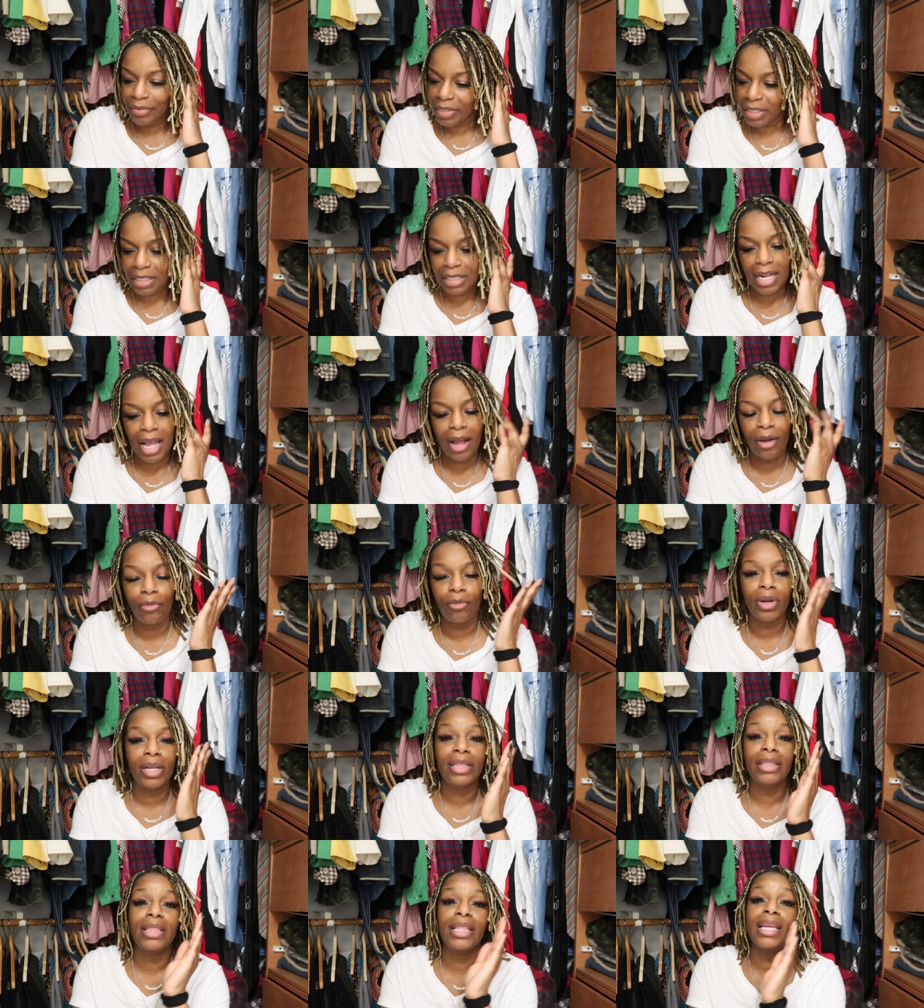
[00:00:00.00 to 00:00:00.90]
It's not
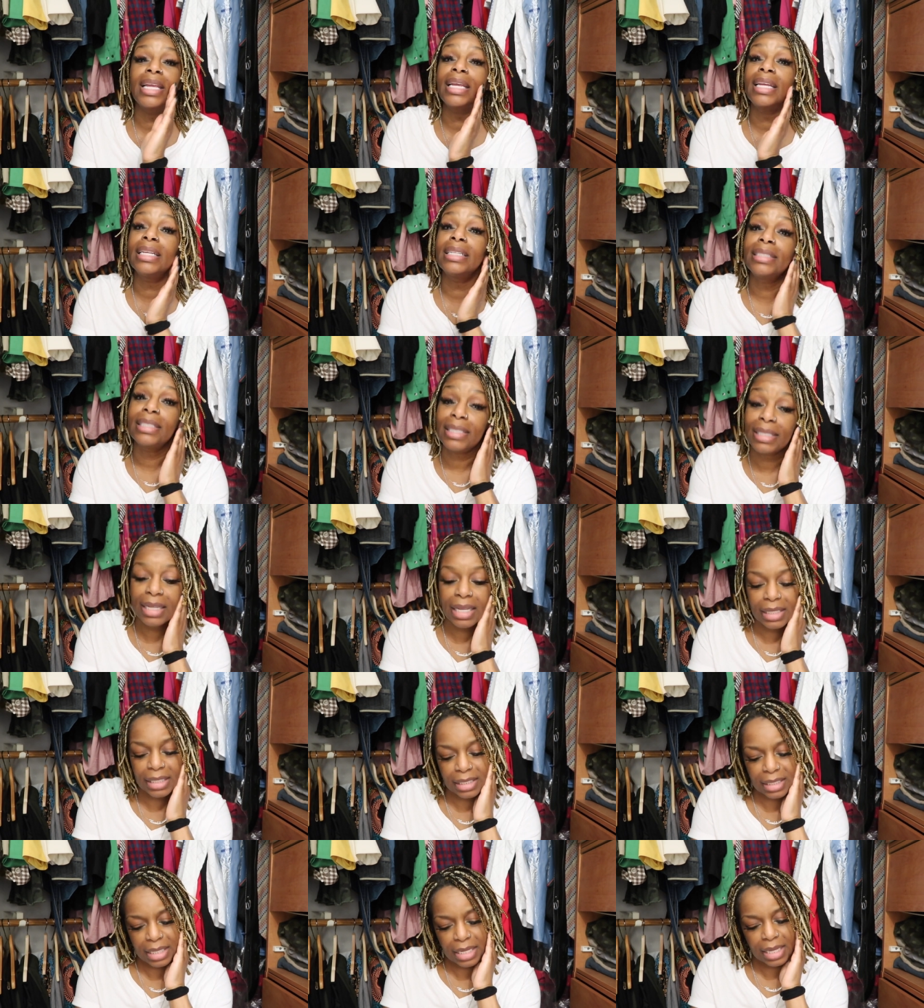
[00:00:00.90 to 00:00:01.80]
one thing, it's
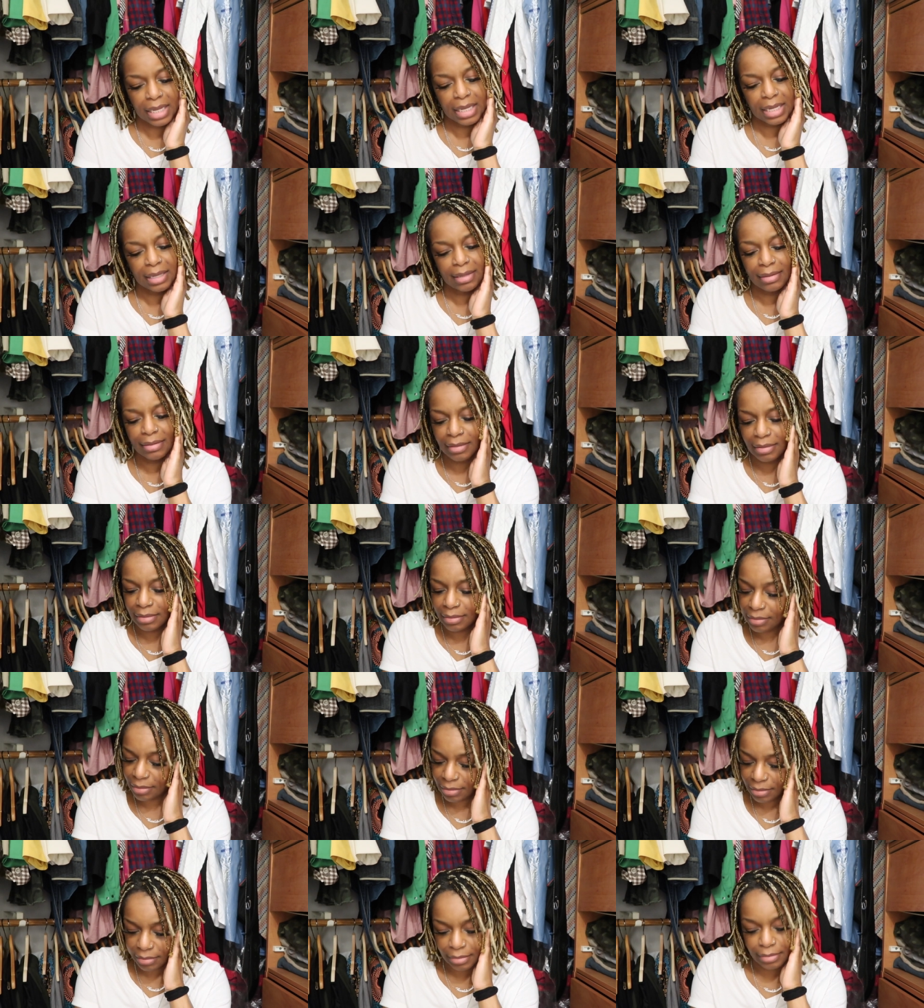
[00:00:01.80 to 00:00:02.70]
another thing.
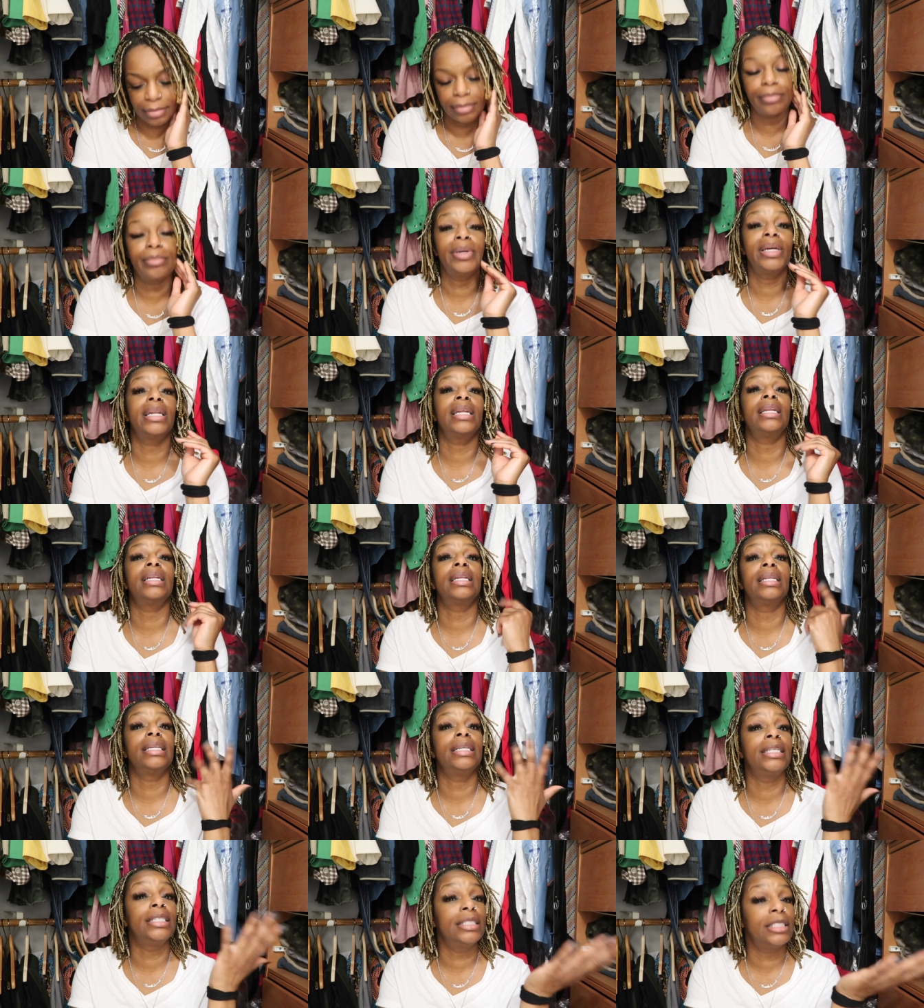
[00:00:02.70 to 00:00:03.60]
But at
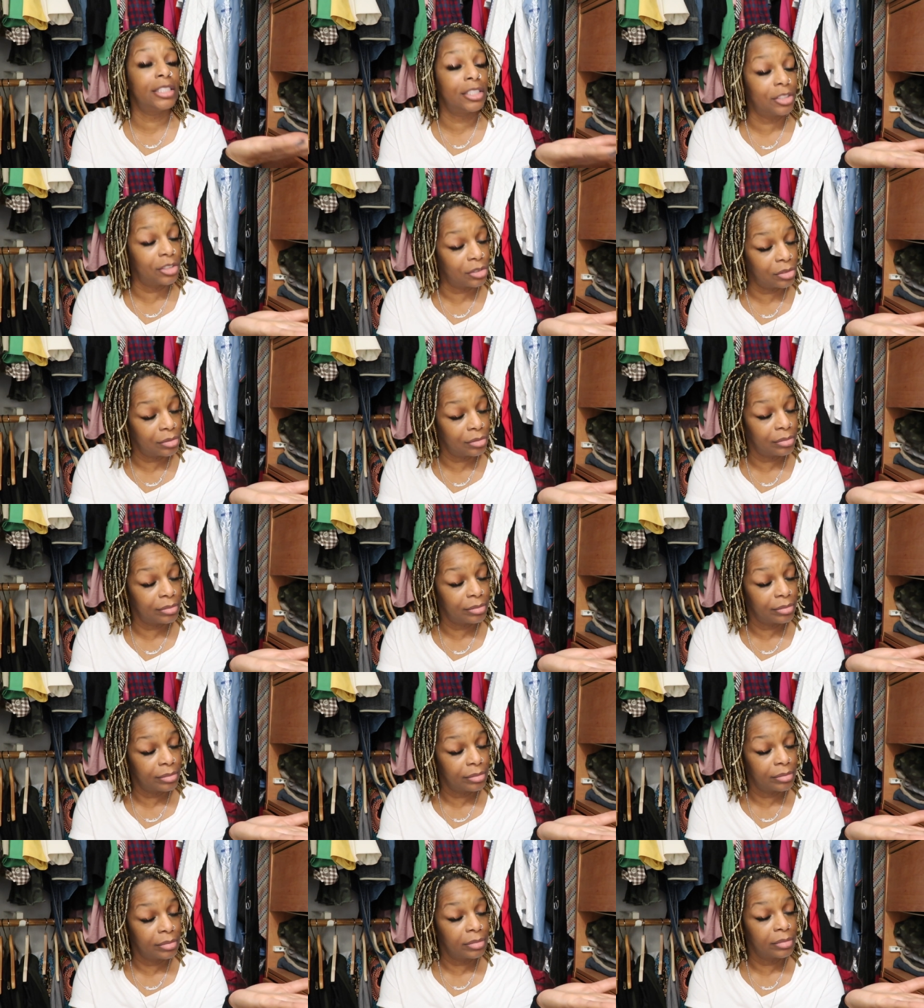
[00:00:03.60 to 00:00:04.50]
least
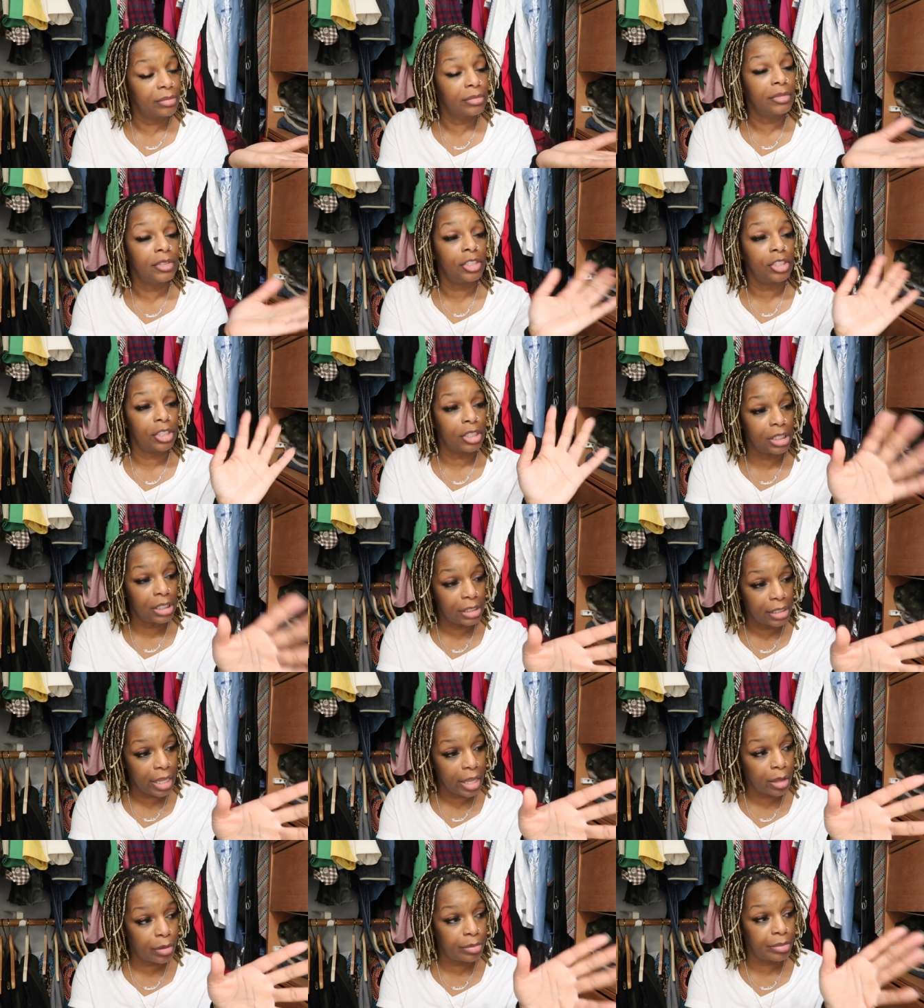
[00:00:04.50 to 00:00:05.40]

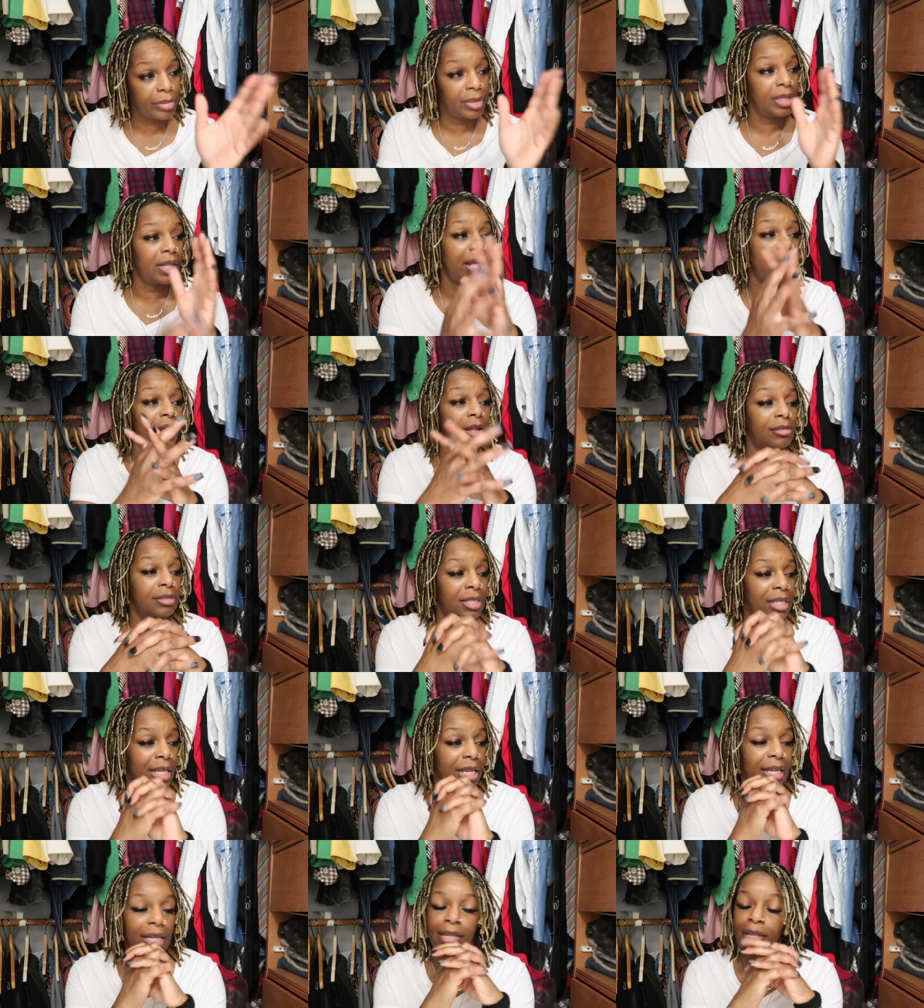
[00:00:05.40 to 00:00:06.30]
she's help,
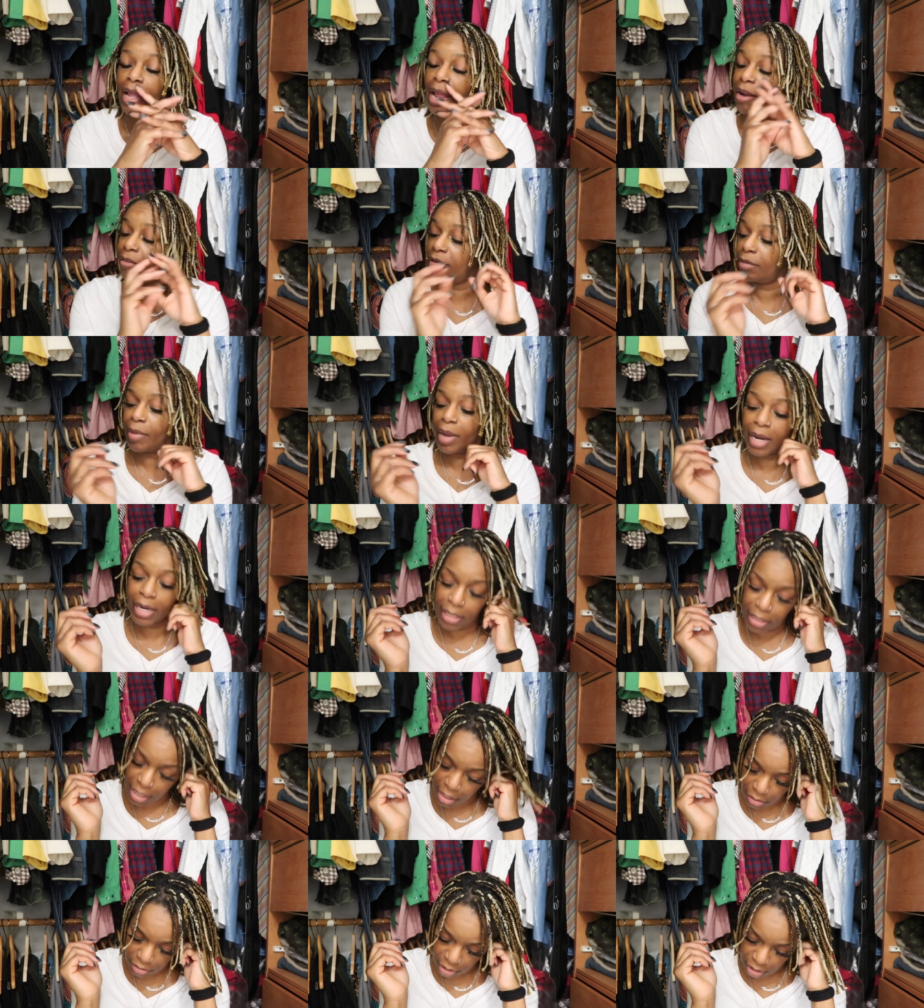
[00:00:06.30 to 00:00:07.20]
healthy.
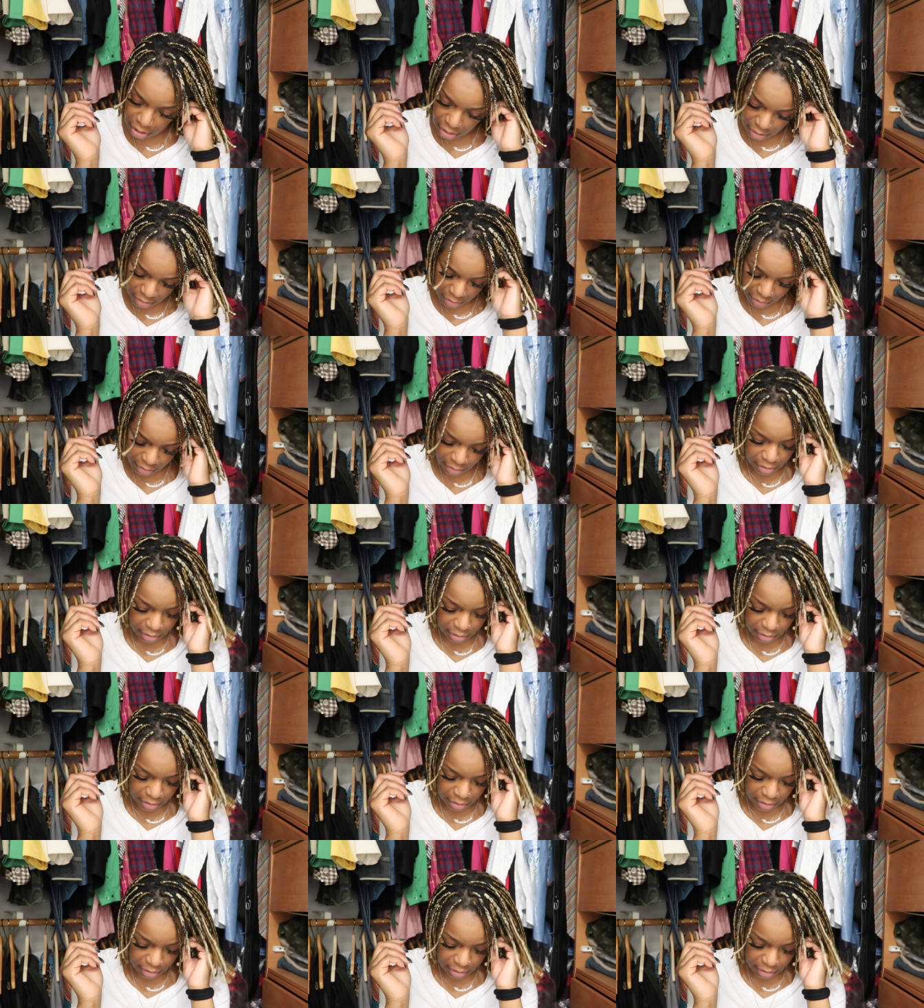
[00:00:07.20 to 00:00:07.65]
Everybody's healthy.